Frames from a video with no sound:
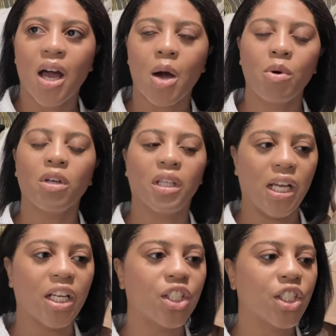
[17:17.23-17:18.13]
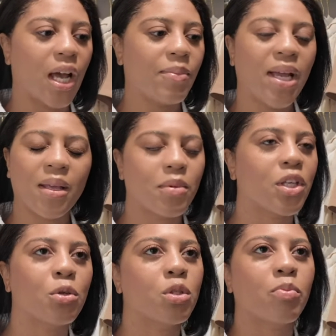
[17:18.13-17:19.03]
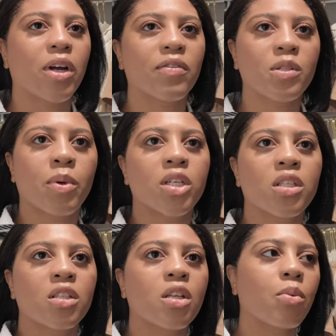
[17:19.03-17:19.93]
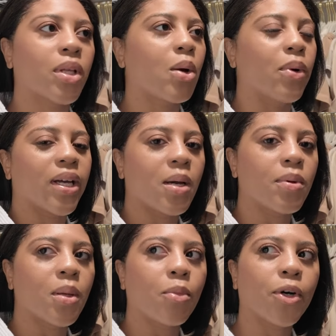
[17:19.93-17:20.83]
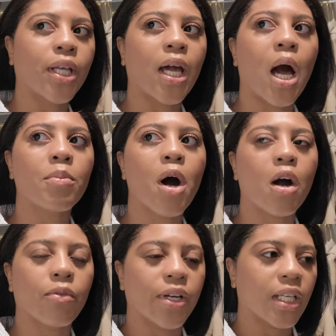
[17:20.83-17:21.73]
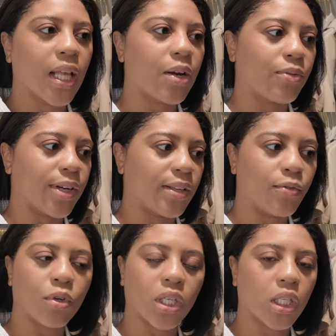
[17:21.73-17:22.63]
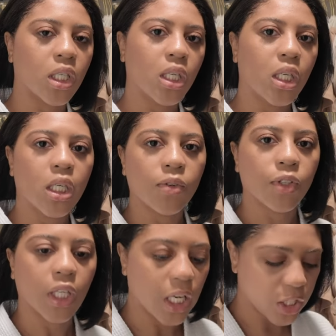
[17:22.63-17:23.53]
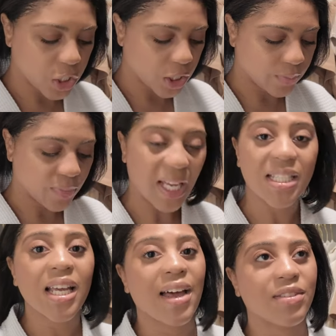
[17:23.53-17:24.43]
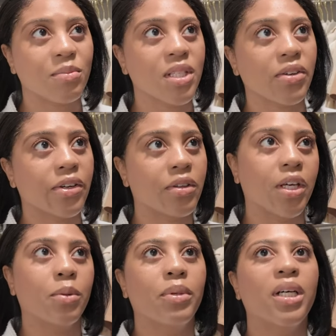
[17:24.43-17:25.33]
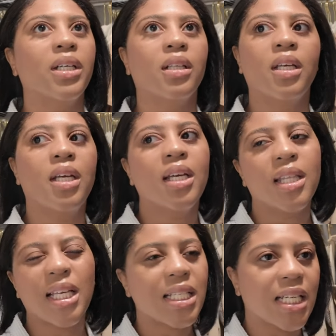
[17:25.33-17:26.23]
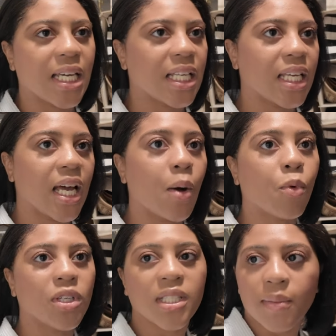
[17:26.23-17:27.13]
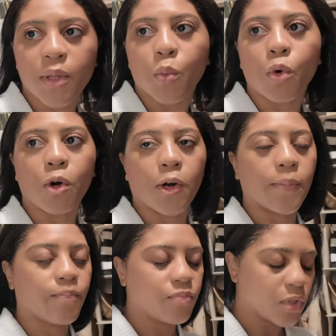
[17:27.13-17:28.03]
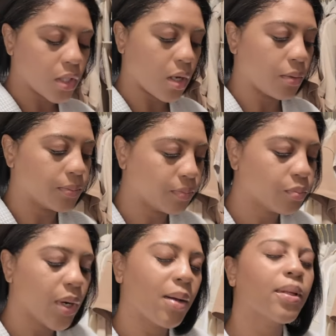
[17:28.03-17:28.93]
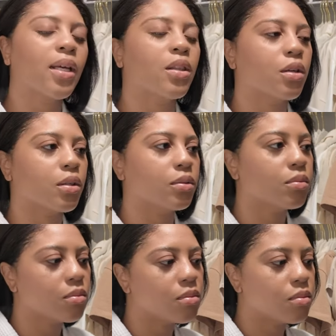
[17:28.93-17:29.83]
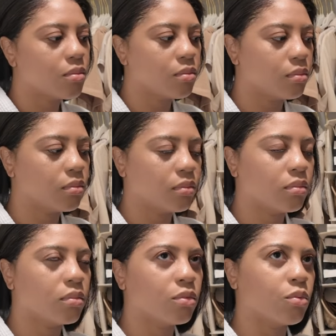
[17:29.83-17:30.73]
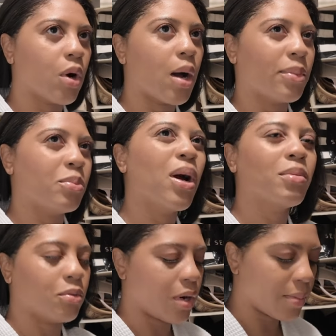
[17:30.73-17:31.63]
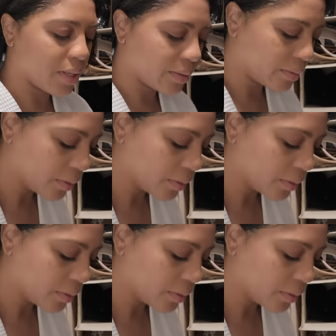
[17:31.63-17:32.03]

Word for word: I want lunch. I'm not a huge breakfast person, so when I wake up in the morning, I'm already like ready for for lunch. I did have some cereal though, but I didn't hate it. I want something warm. So probably either ramen, probably ramen.